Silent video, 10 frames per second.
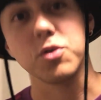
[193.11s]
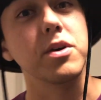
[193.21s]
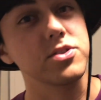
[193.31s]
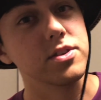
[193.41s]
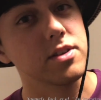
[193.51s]
do a
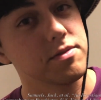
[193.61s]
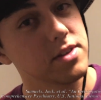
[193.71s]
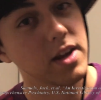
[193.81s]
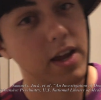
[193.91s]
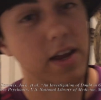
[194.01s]
bunch of stuff
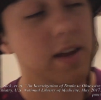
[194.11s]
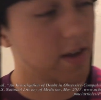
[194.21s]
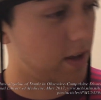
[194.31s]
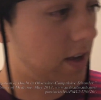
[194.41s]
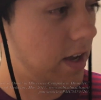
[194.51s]
today.
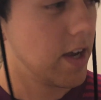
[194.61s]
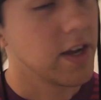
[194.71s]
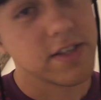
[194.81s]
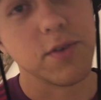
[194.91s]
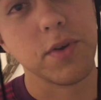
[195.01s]

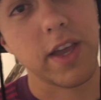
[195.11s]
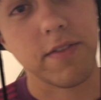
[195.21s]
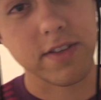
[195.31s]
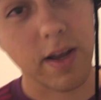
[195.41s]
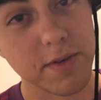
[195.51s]
Didn't really
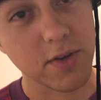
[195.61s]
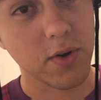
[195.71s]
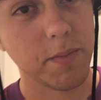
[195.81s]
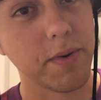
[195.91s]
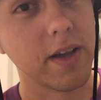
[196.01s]
have the time to
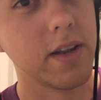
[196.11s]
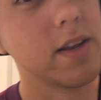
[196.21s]
do it, but